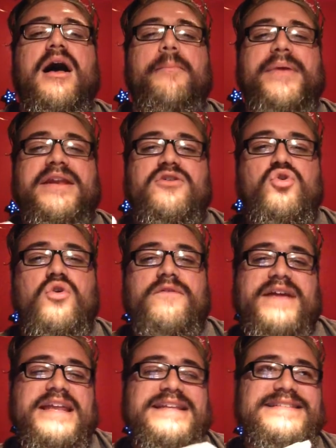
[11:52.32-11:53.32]
pinnacle
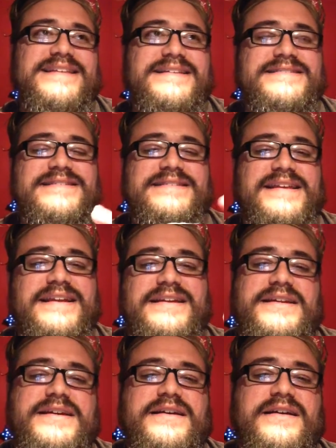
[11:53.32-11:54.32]
of innocence and
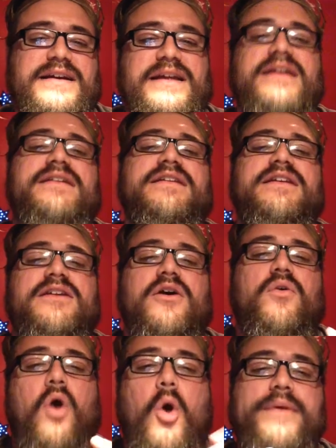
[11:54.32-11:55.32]
da-da-da, and,
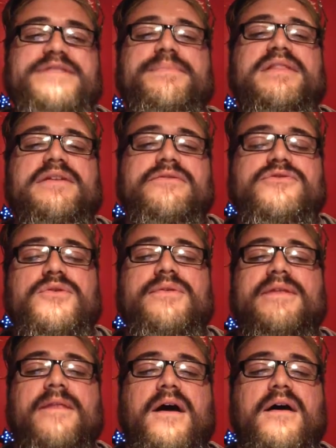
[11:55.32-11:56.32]
always believe in
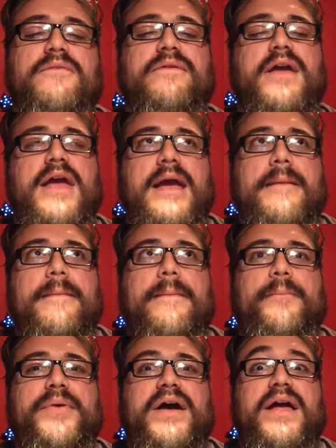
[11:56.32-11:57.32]
truth and love.
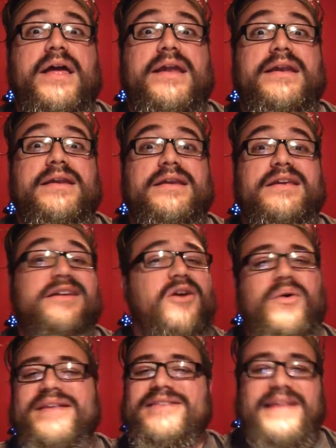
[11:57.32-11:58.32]
But,
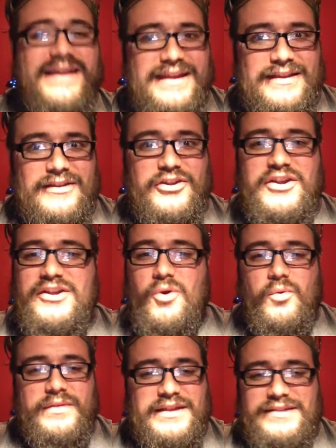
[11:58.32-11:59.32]
it's like, you can
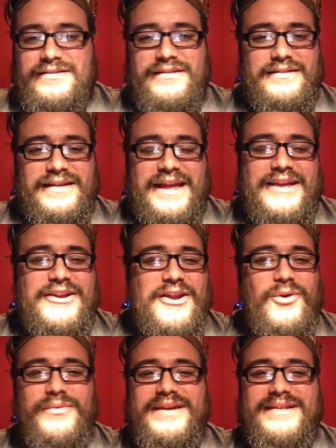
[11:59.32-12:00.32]
only
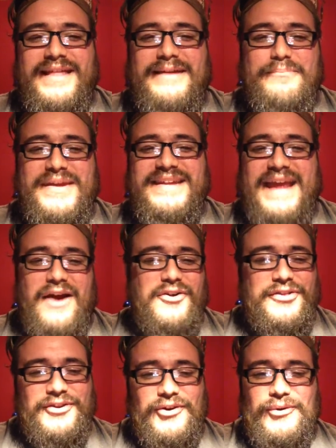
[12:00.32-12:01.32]
like, be
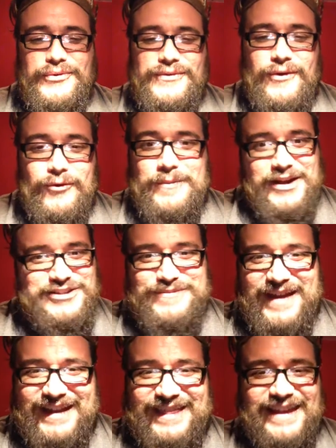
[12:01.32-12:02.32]
down on the girl so much,
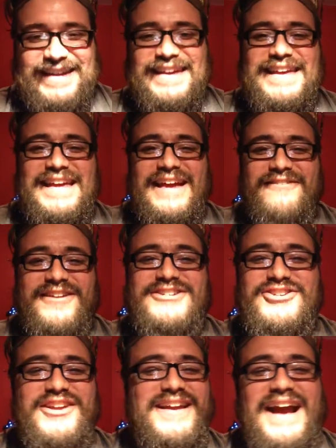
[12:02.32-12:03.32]
man. Like,
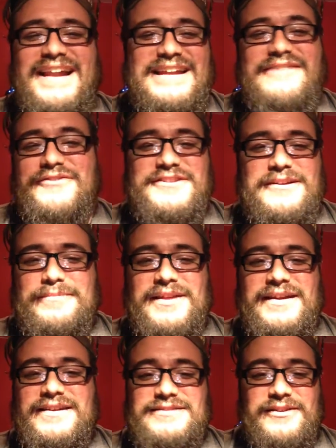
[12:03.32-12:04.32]
eventually you got to give her
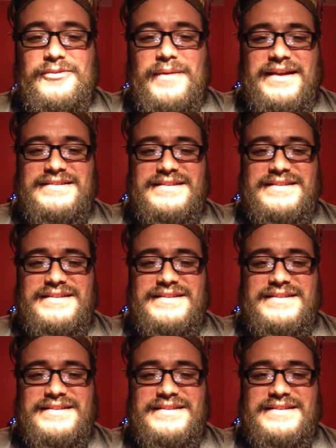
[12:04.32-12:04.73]
something, because otherwise